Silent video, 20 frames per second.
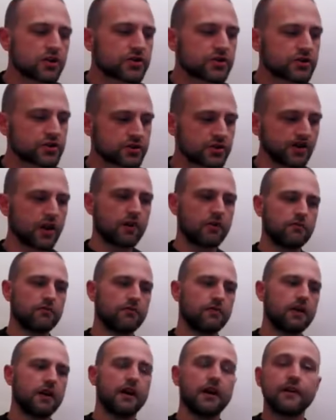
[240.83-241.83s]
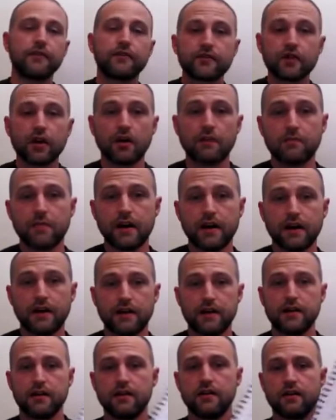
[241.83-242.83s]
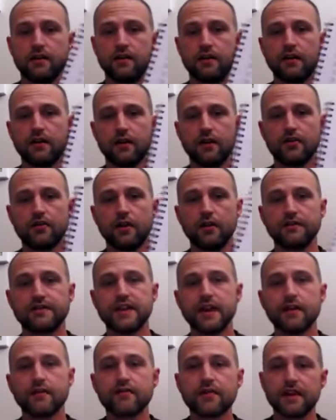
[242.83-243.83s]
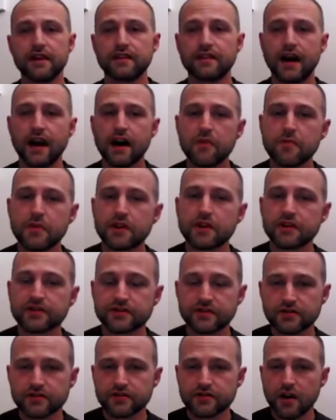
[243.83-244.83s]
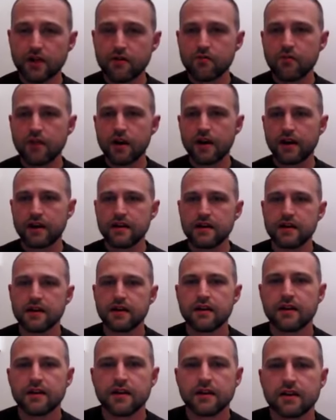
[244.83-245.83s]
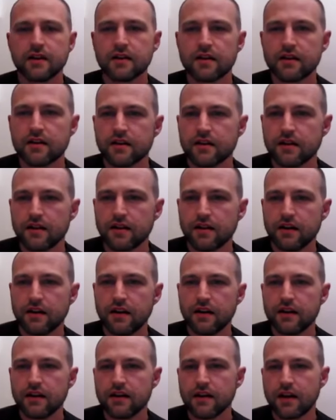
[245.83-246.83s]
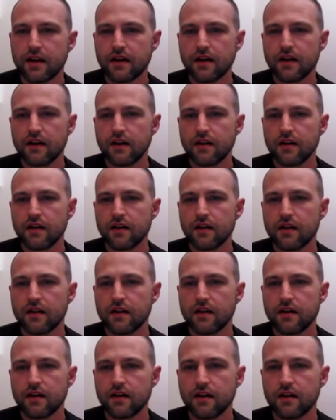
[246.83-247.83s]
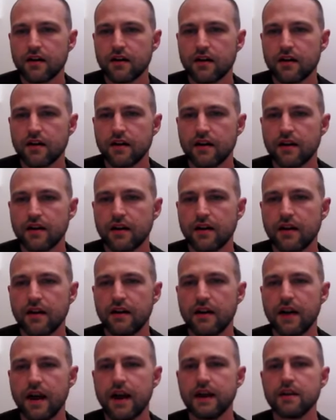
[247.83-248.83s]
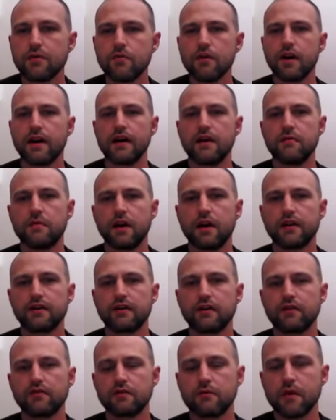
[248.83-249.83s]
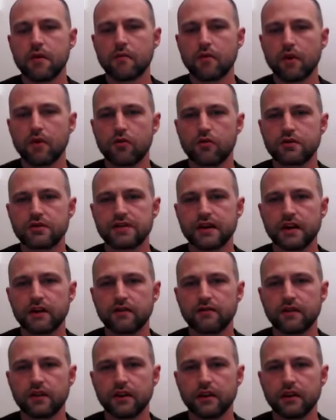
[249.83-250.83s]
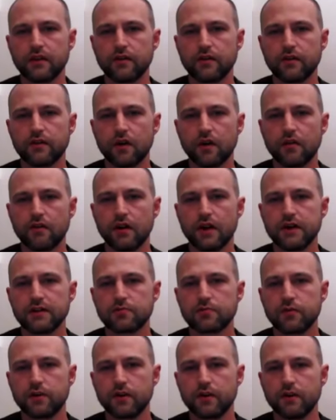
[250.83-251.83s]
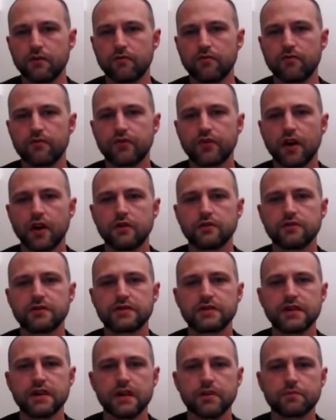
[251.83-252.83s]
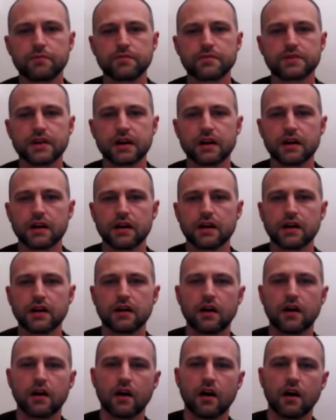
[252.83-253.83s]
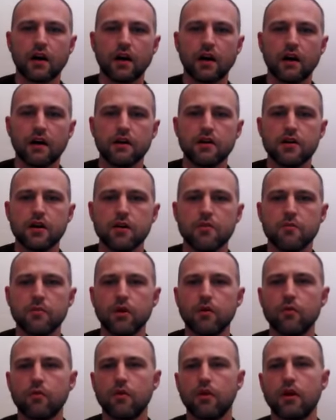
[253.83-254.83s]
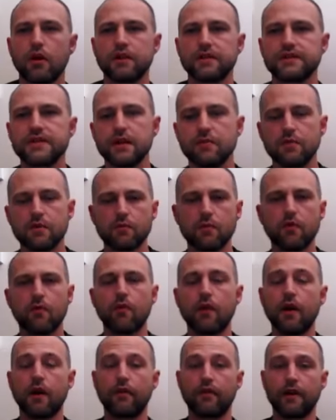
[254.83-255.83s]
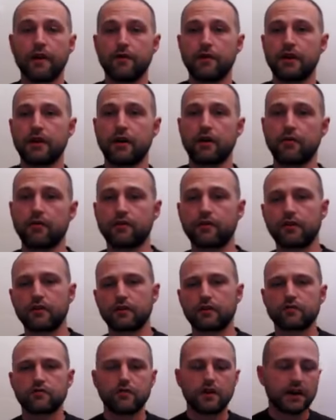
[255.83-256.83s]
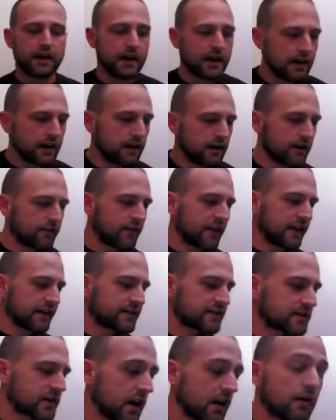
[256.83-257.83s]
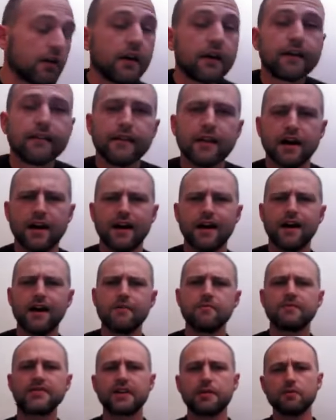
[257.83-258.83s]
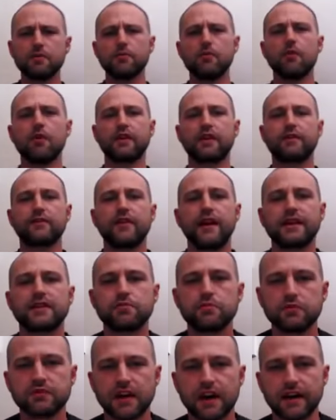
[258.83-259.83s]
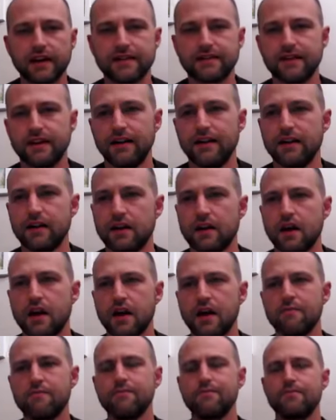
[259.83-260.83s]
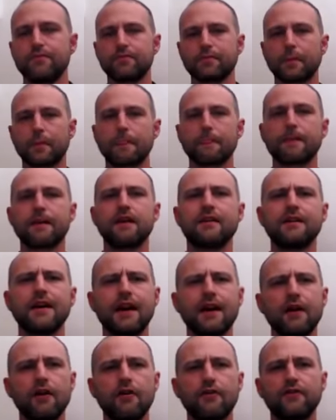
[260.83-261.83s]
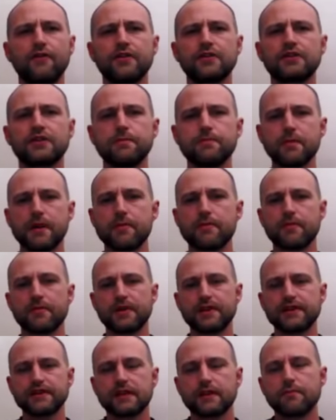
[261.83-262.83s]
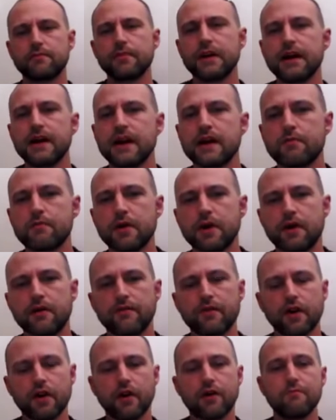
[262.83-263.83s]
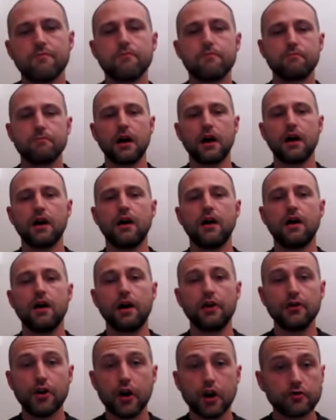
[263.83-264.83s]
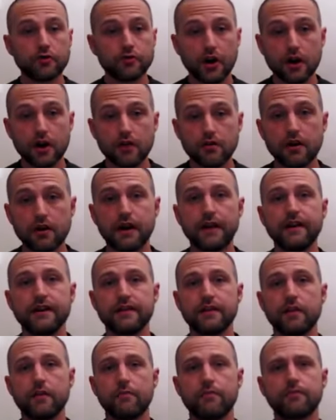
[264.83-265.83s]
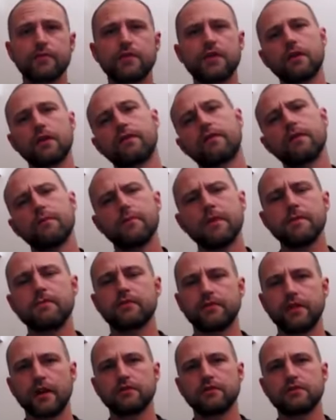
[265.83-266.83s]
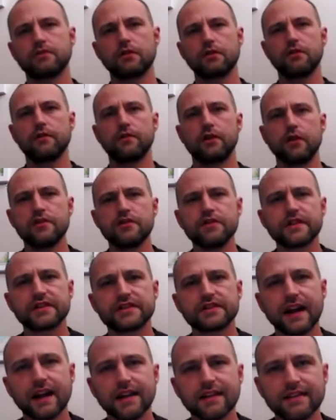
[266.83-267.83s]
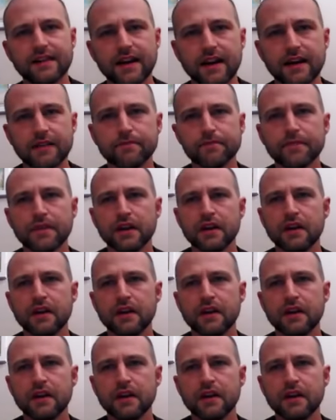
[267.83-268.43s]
So I've got my notes here. I've written it down because there's no way in any way am I going to remember all 10 of these. So let's put up, so tips number one, tip number one, there we go, it's on the screen. Lovely. So tip number one is flexible dieting. Now for some people this can be a bit of a no-no, and some people don't sort of understand it.